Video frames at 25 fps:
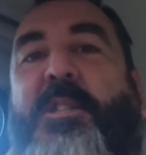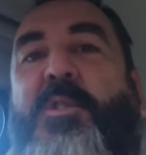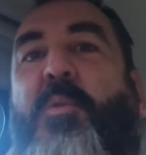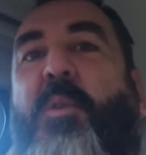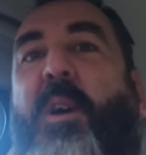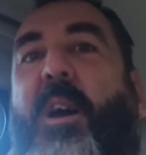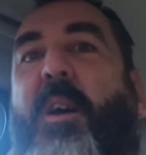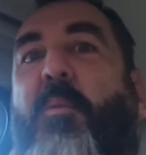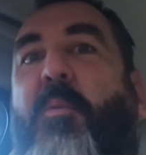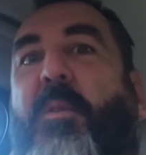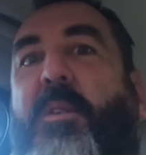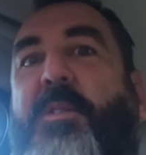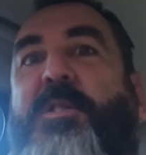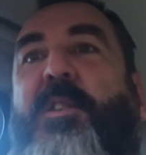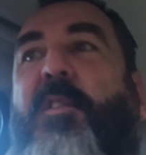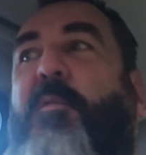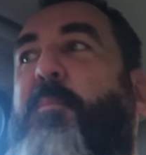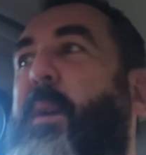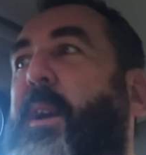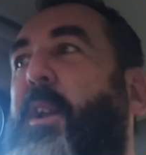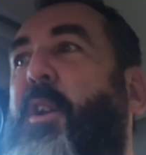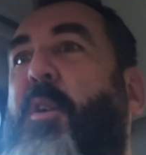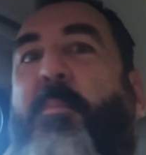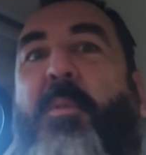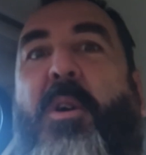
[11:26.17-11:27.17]
to it once I've
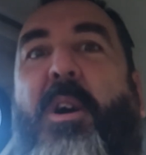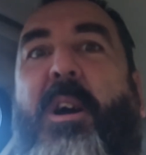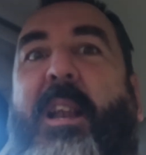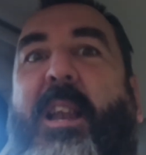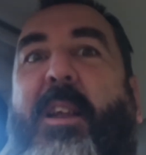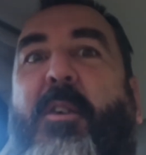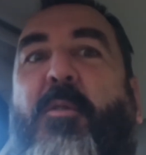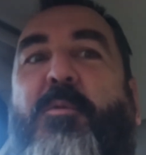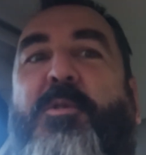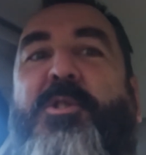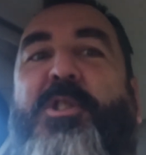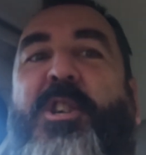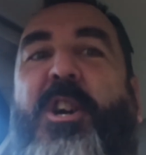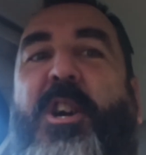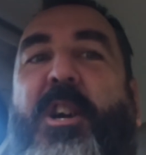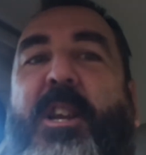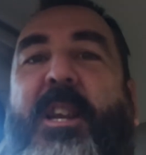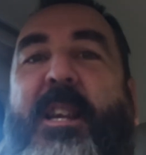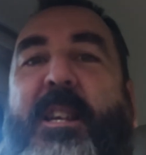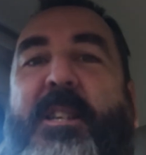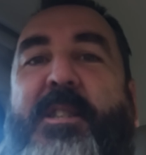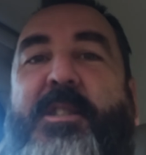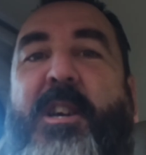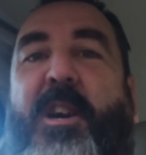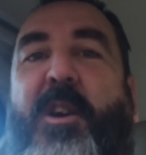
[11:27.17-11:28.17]
been on my little
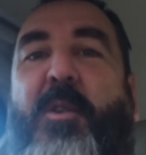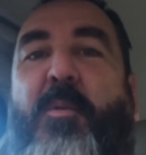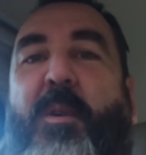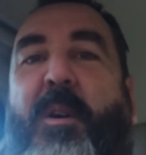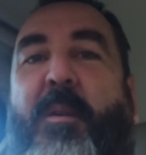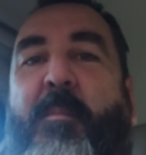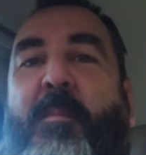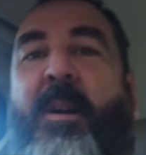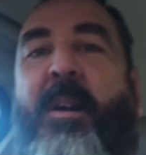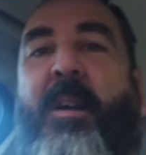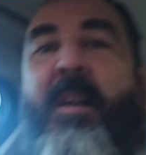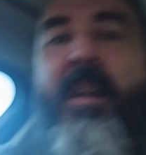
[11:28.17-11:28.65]
journey. So